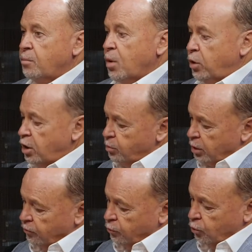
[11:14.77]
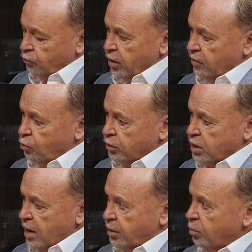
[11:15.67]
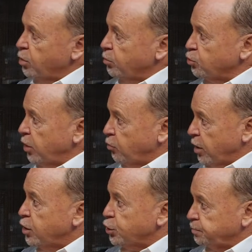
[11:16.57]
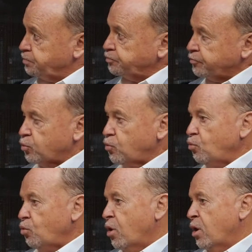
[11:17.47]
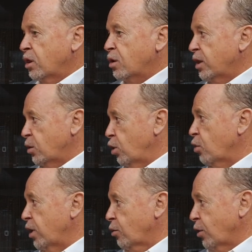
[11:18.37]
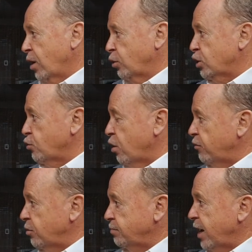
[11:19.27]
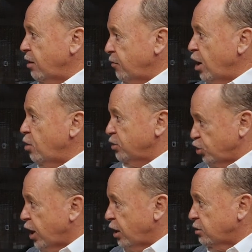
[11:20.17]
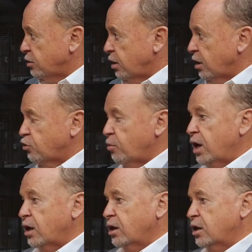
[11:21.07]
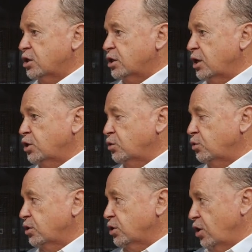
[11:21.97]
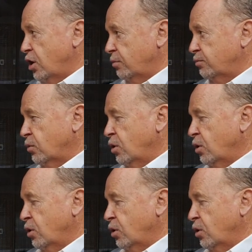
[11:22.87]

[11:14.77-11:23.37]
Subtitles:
But we need to be at the forefront of what's happening with people's recreation. The way they want to recreate, what's driving them out of home has changed dramatically, and it's changing all the time.